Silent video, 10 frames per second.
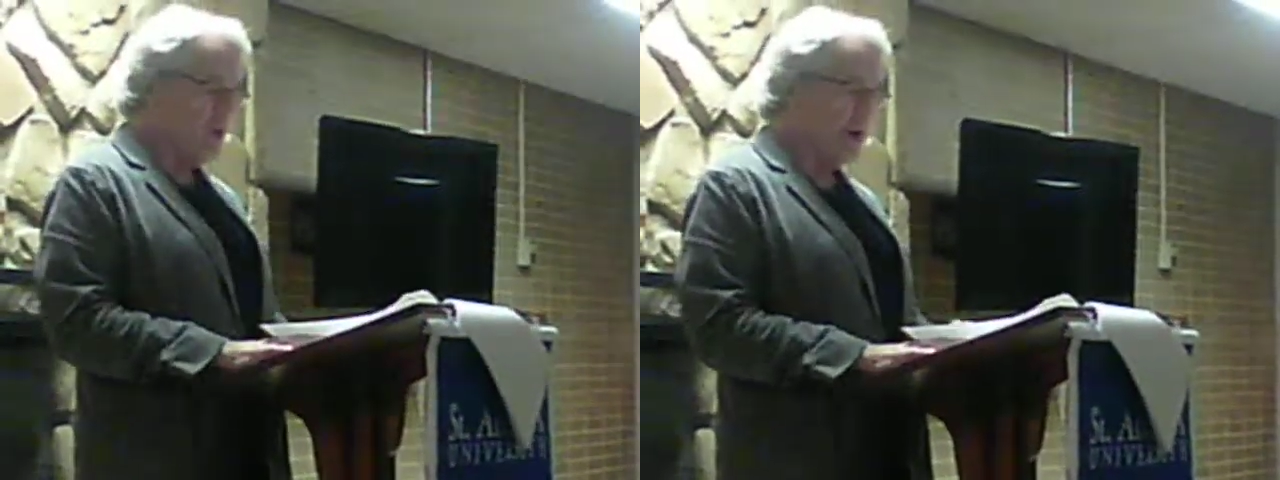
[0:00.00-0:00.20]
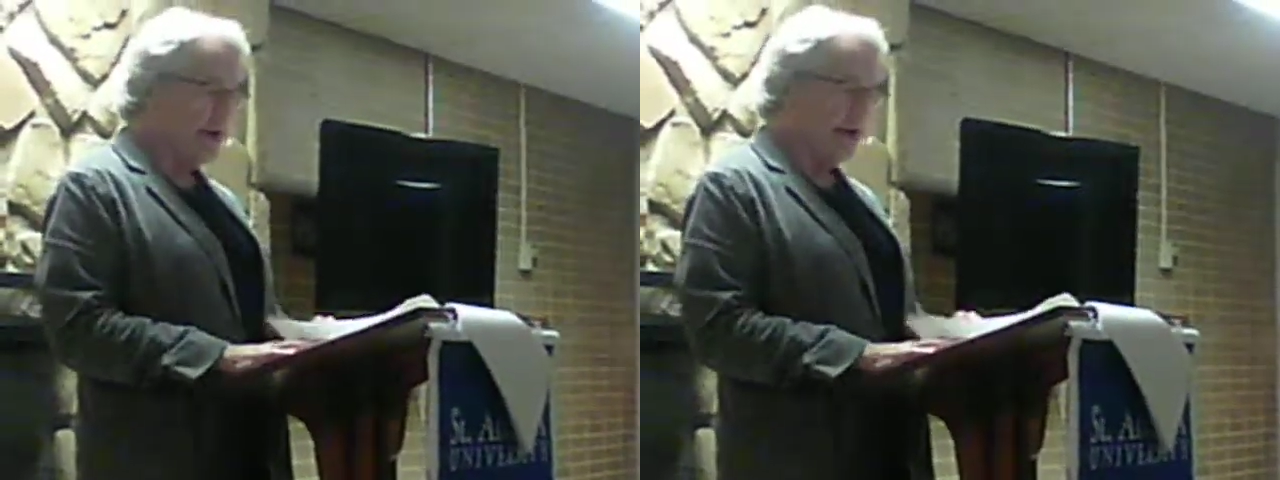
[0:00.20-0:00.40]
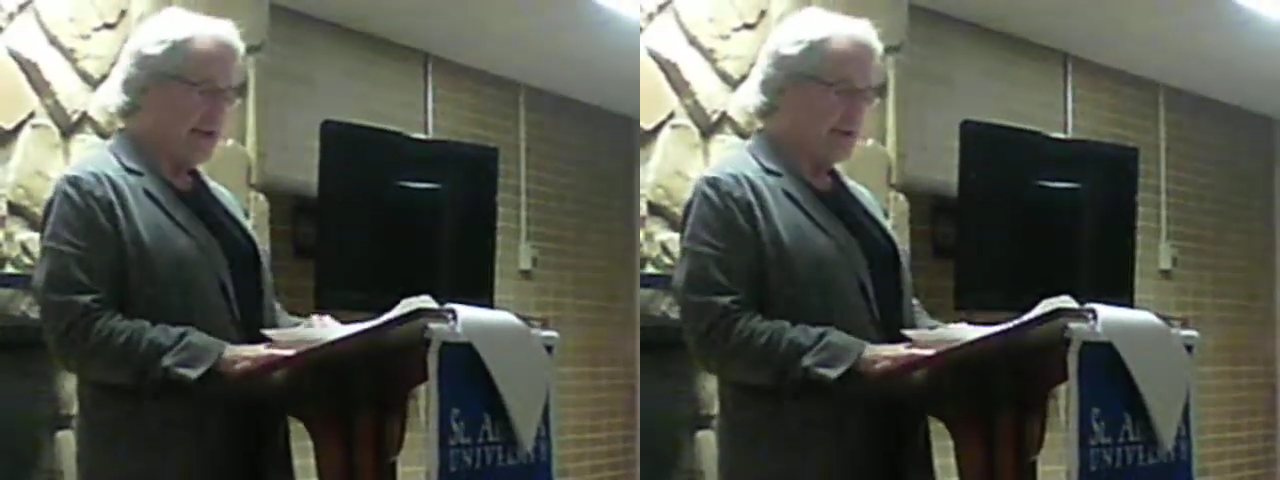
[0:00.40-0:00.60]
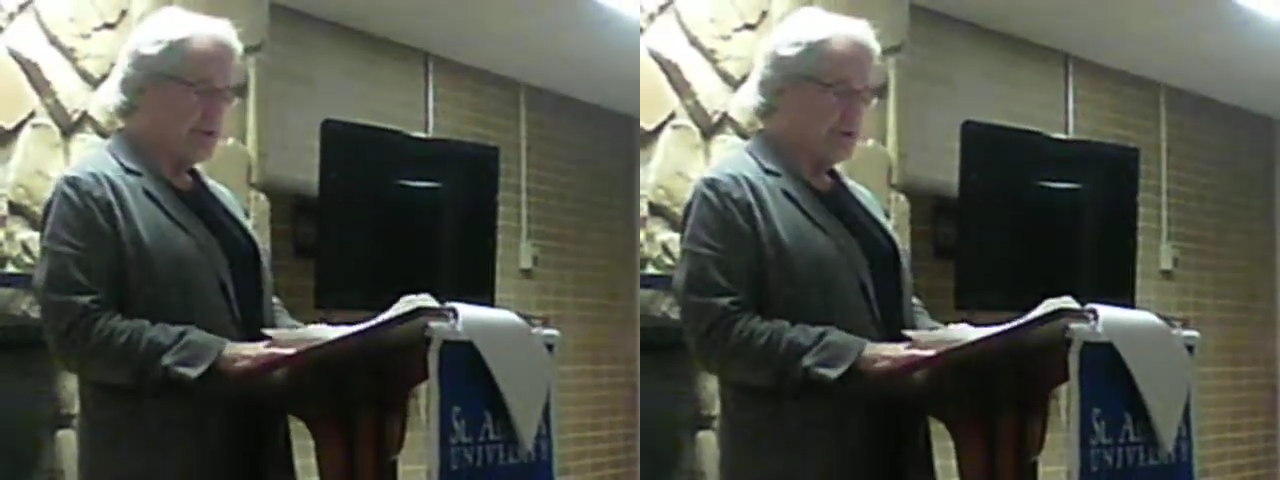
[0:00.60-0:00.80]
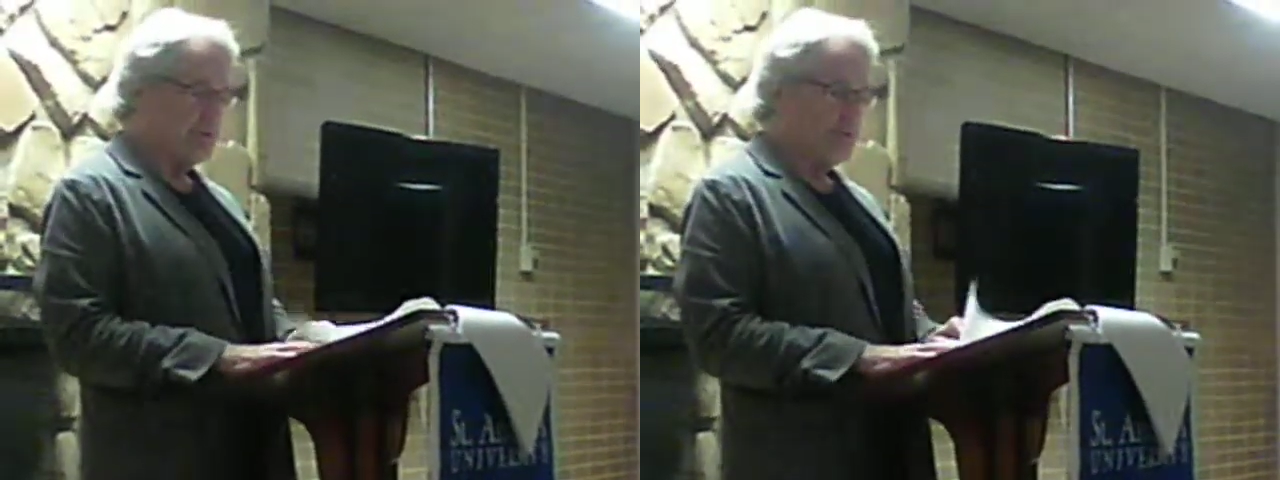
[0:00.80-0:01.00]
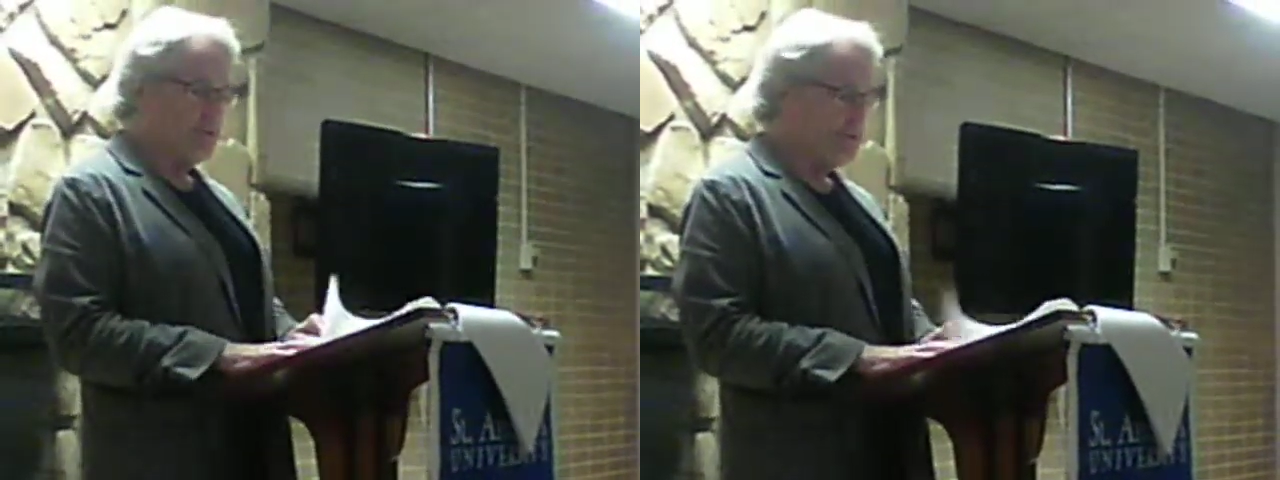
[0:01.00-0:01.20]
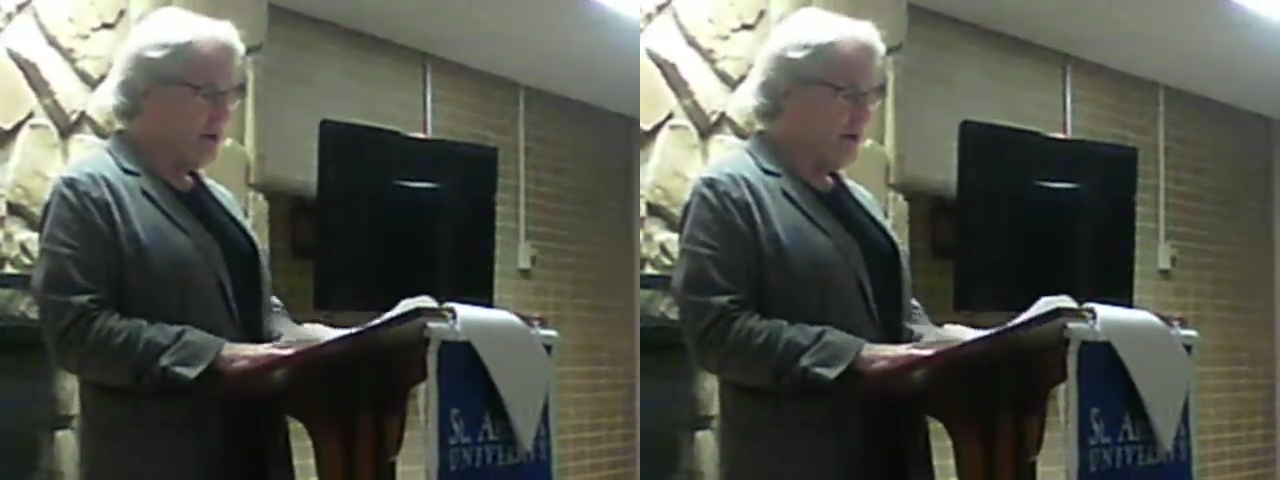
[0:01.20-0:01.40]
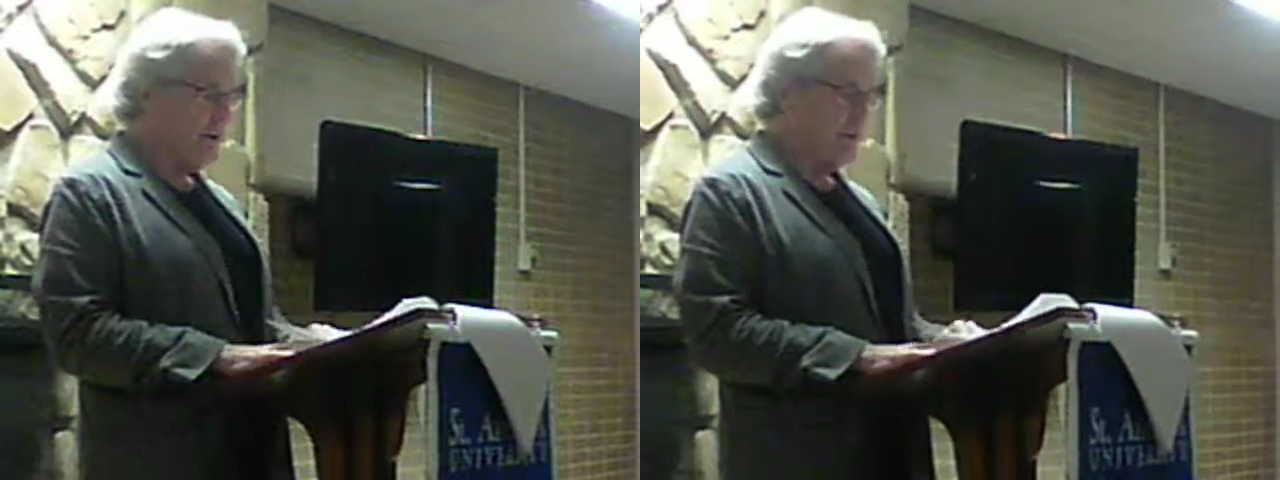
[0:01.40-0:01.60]
engaged in some
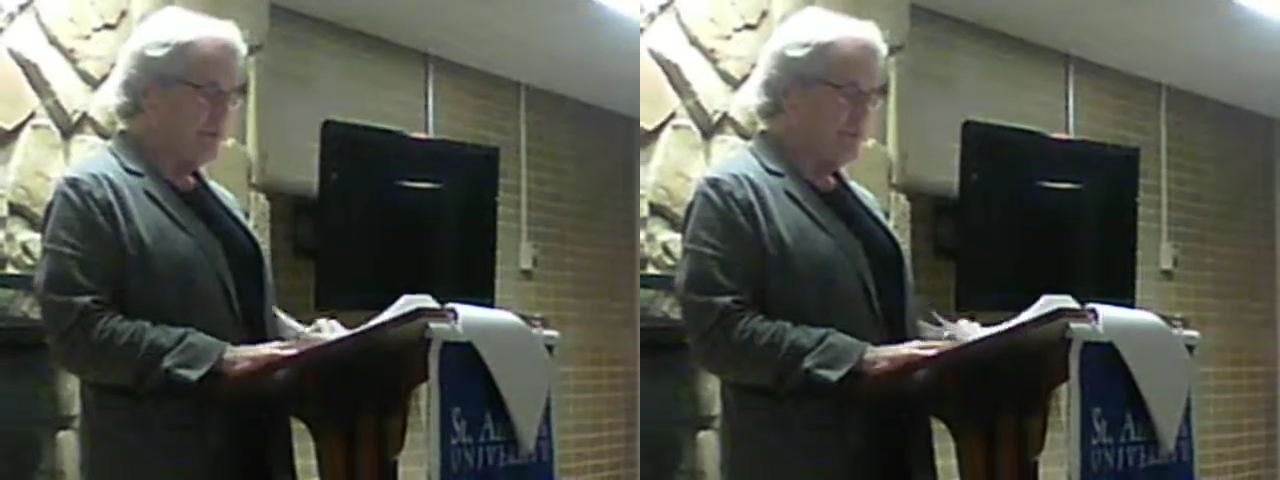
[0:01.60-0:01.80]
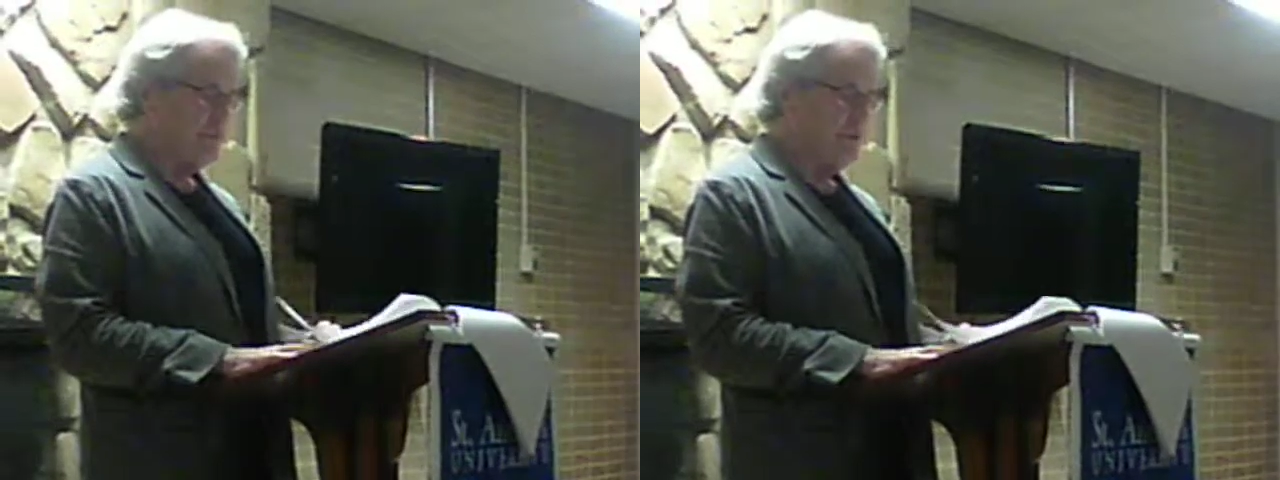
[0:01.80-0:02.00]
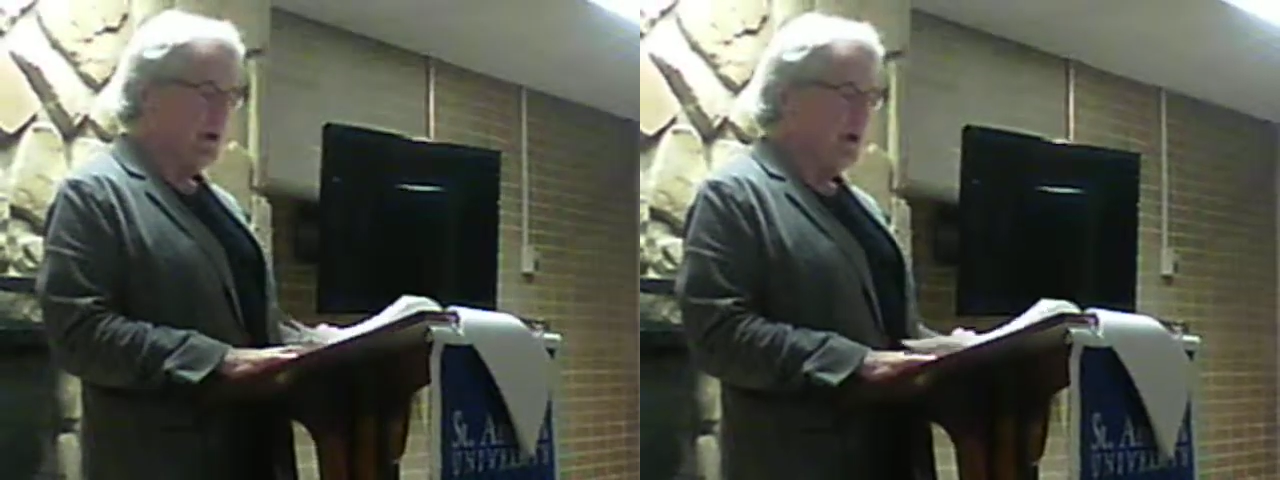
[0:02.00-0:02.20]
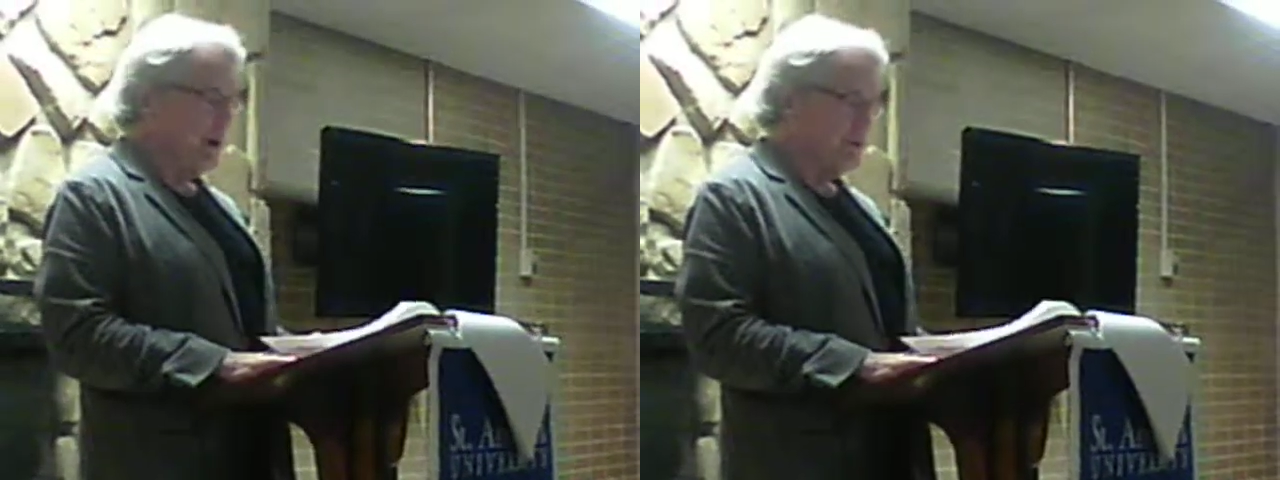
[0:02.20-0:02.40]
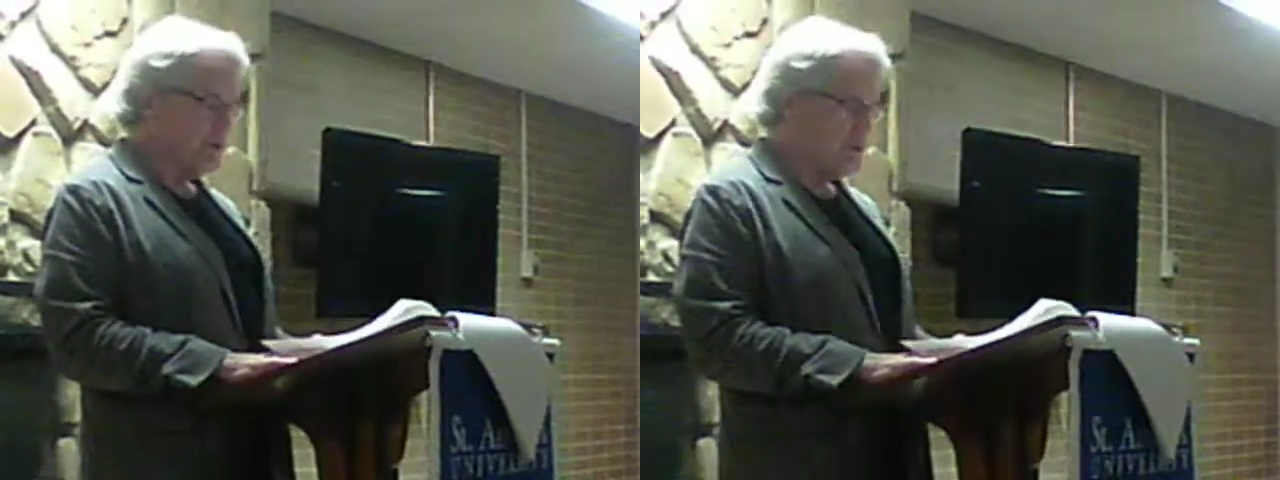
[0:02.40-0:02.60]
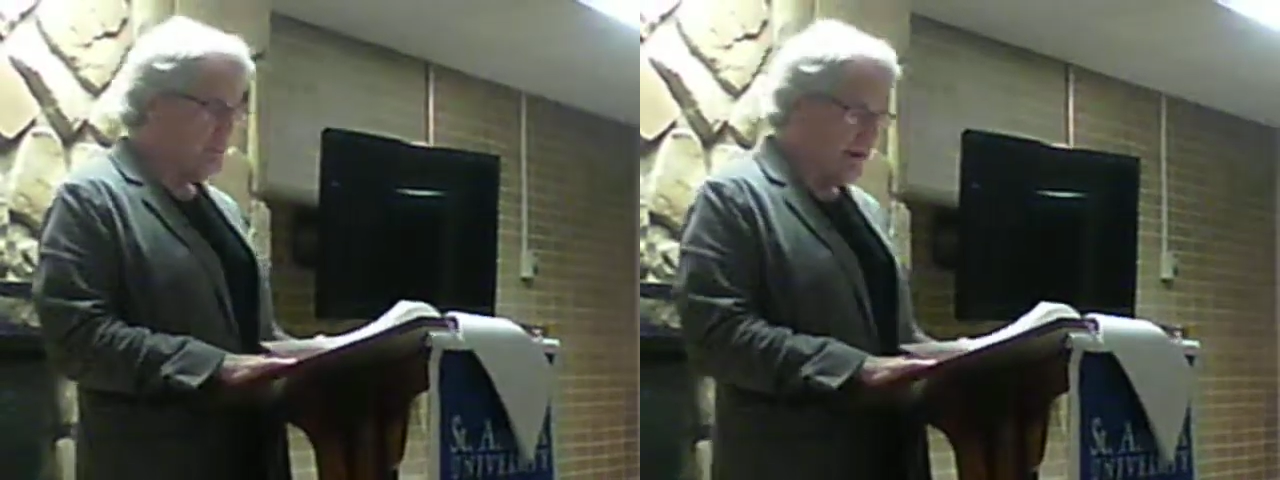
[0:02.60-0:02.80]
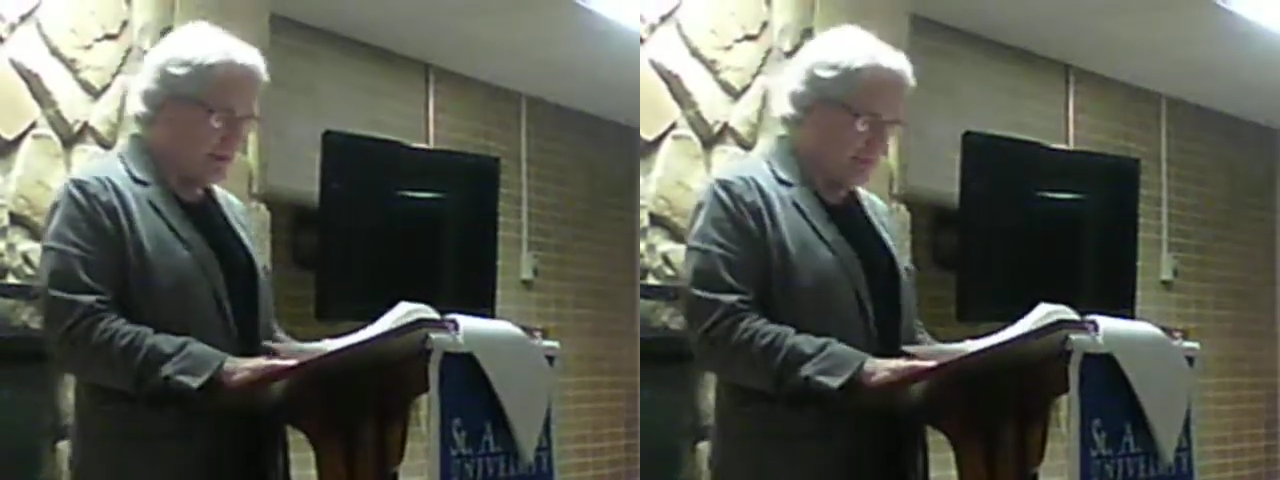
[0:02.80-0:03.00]
bizarre and hitherto unsuspected